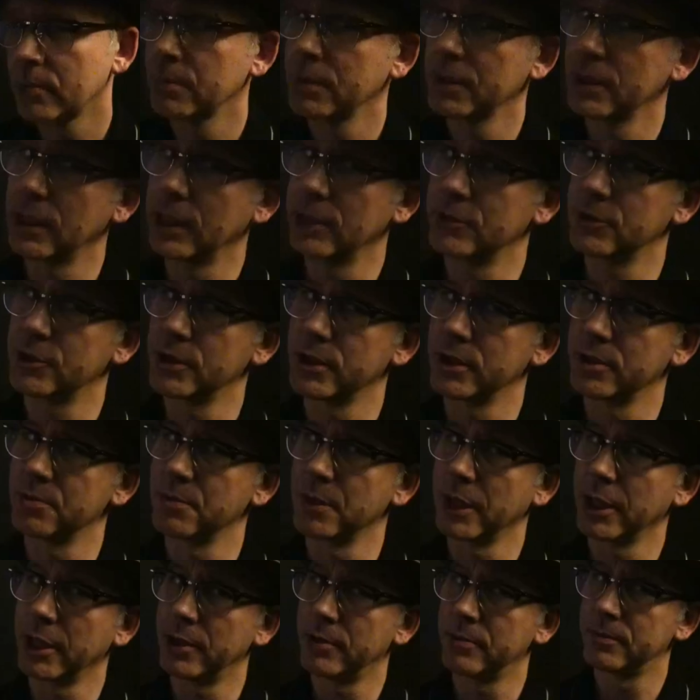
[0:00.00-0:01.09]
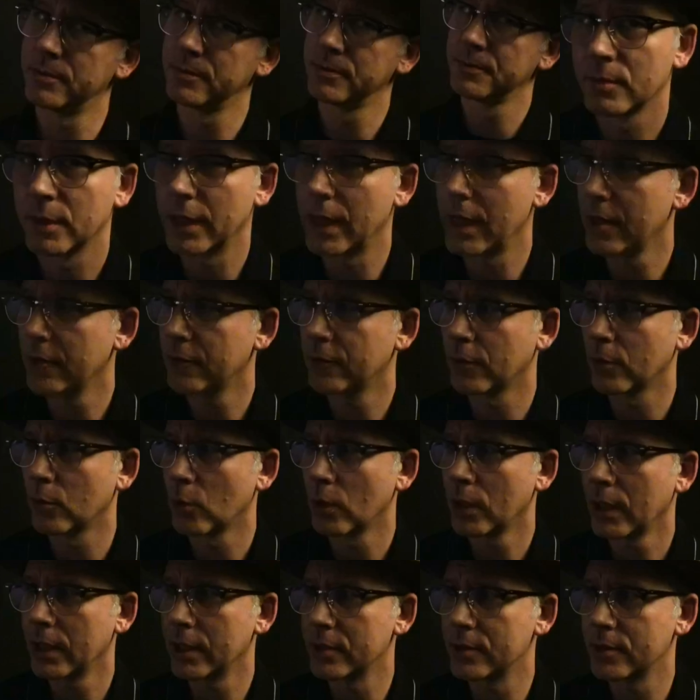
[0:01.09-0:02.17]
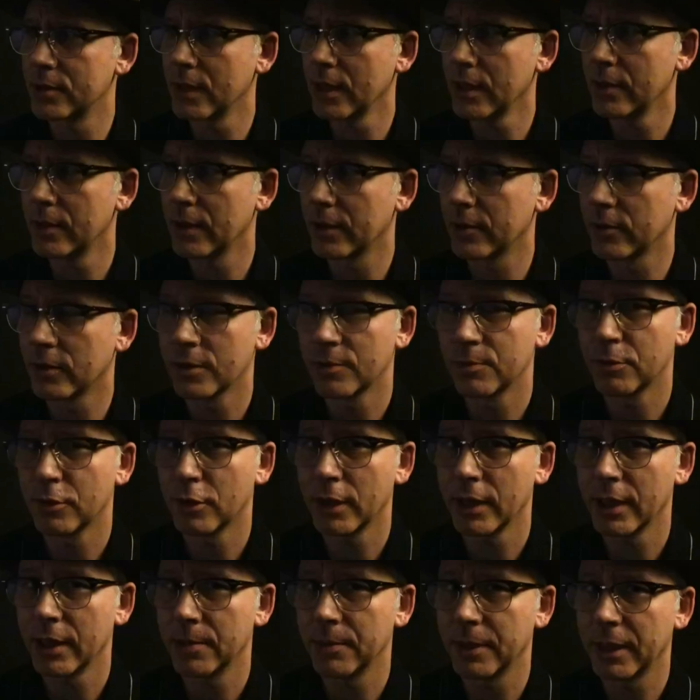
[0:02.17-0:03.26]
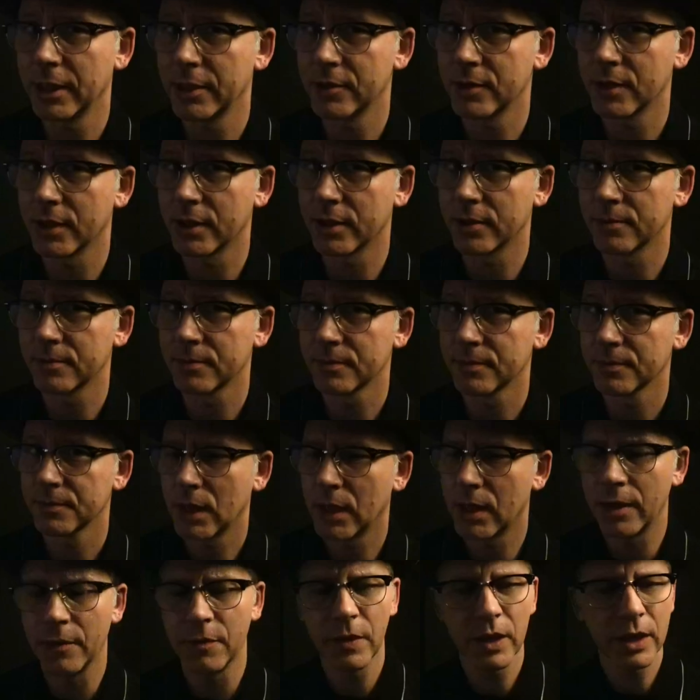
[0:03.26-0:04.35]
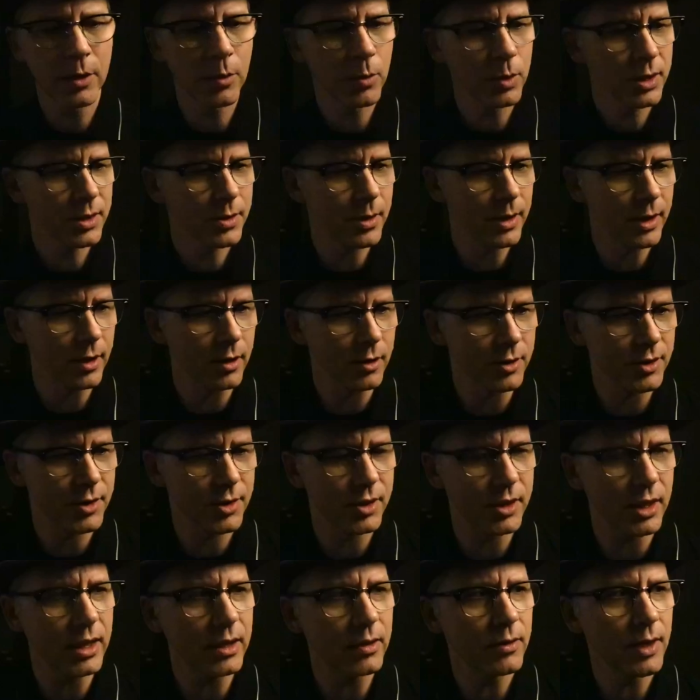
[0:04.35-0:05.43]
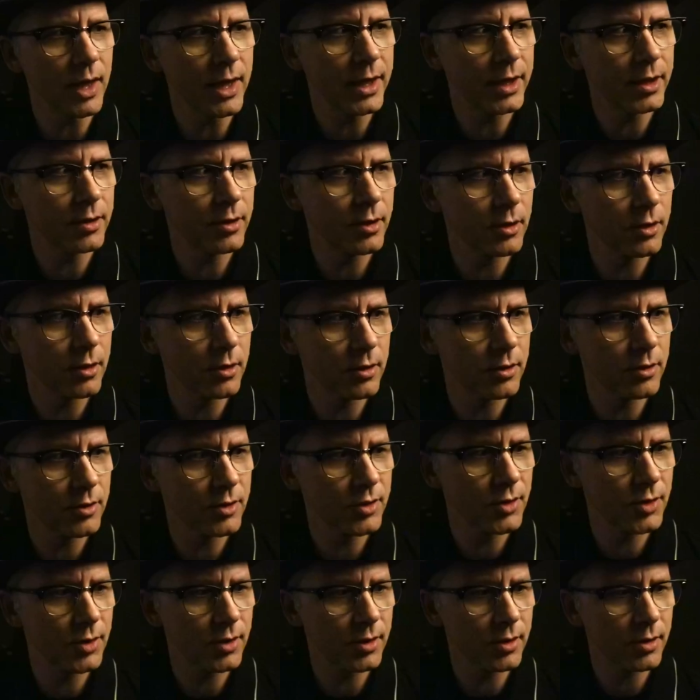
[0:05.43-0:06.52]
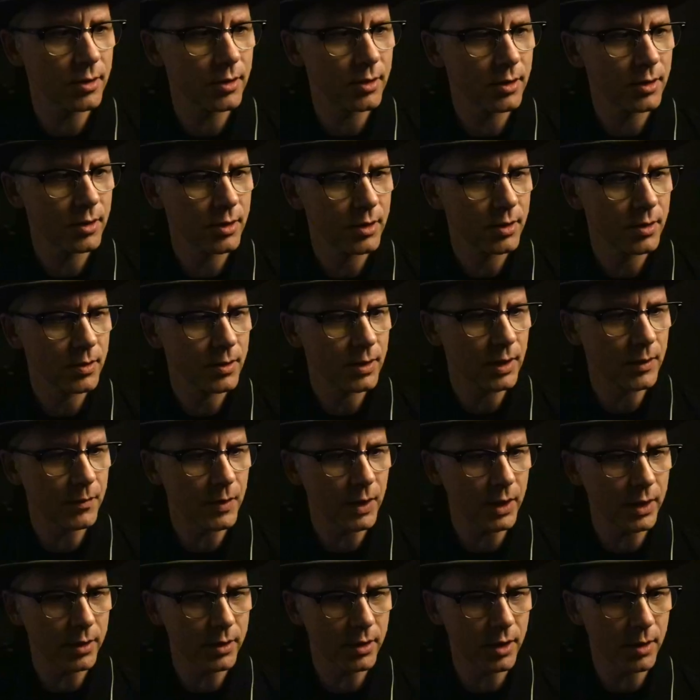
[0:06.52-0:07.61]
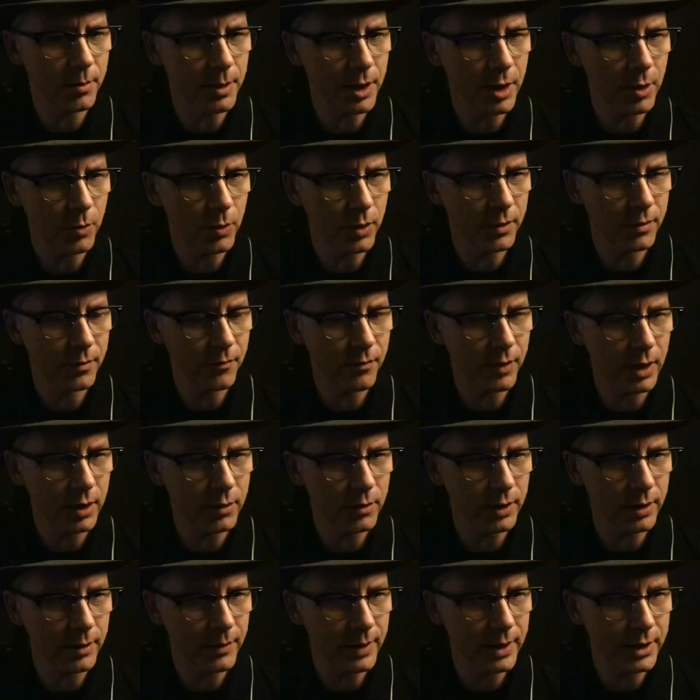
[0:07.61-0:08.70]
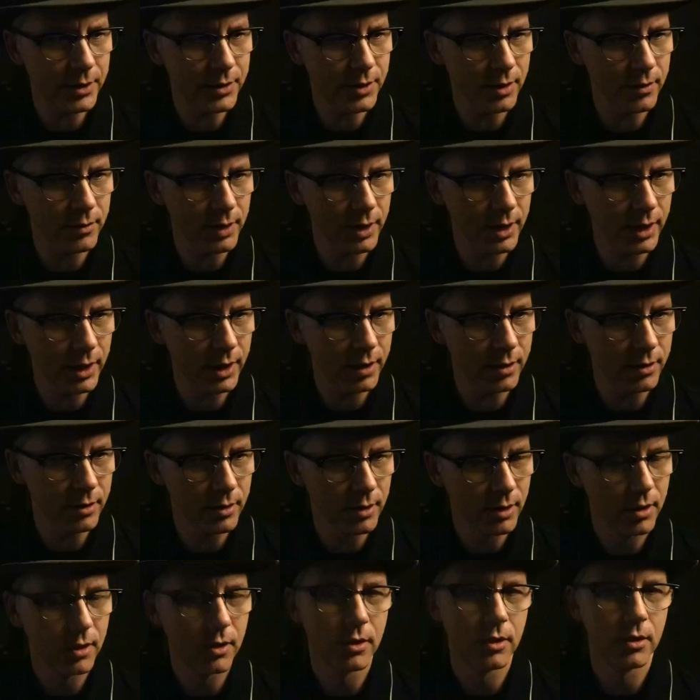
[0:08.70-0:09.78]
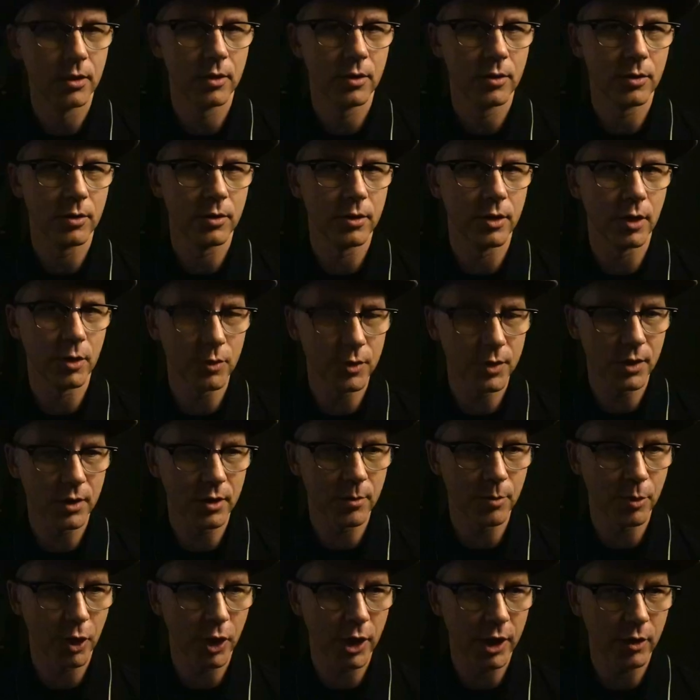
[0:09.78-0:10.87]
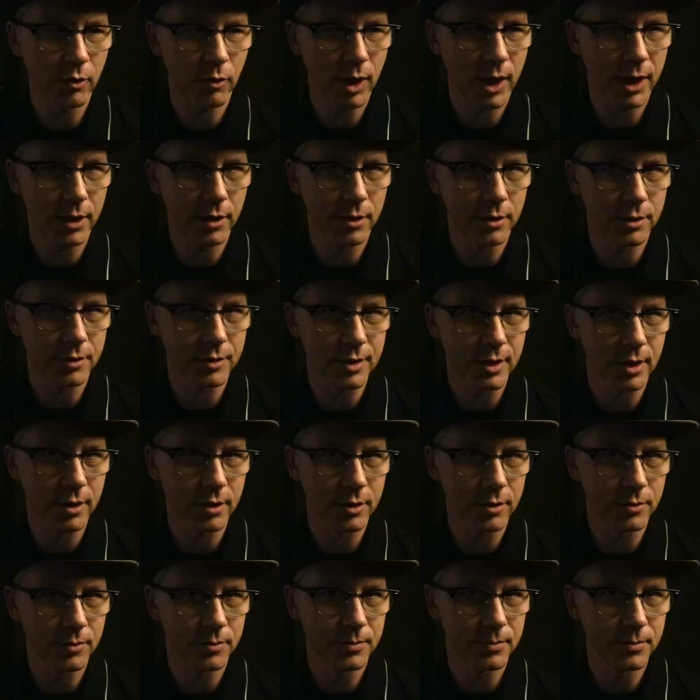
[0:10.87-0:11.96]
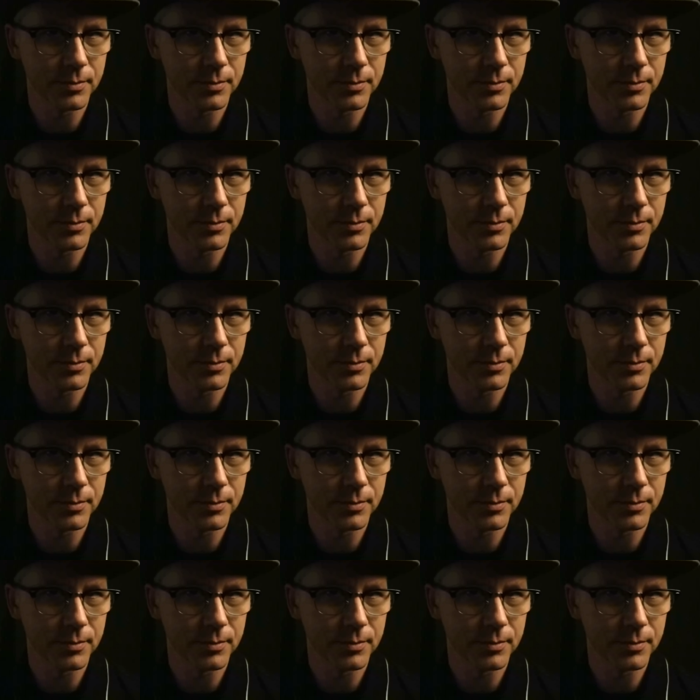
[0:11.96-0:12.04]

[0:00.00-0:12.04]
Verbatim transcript: but that's just me. But yeah, from what I see, they look pretty amazing. And I think it was their Sealanders that they had come out with fairly recently. Those look pretty great also.